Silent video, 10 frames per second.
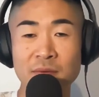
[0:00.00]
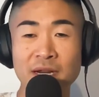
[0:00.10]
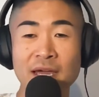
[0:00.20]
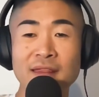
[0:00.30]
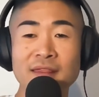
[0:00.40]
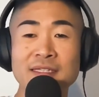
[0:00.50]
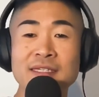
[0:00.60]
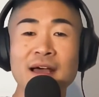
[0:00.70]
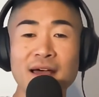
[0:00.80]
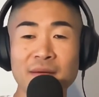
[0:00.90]
But at the
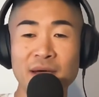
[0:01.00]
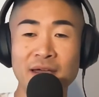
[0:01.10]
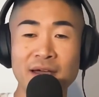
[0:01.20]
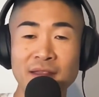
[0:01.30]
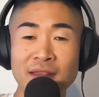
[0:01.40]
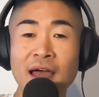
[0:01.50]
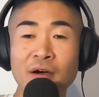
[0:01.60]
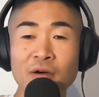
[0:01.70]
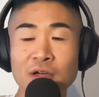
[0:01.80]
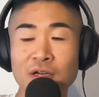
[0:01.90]
time, I
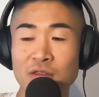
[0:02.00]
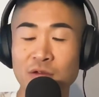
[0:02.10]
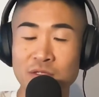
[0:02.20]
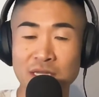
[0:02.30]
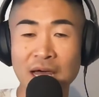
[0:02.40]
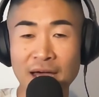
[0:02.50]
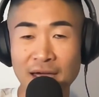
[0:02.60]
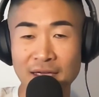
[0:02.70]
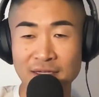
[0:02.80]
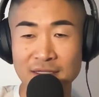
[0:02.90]
allow those
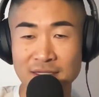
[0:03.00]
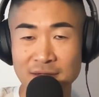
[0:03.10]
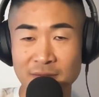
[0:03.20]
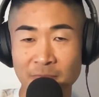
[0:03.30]
lies,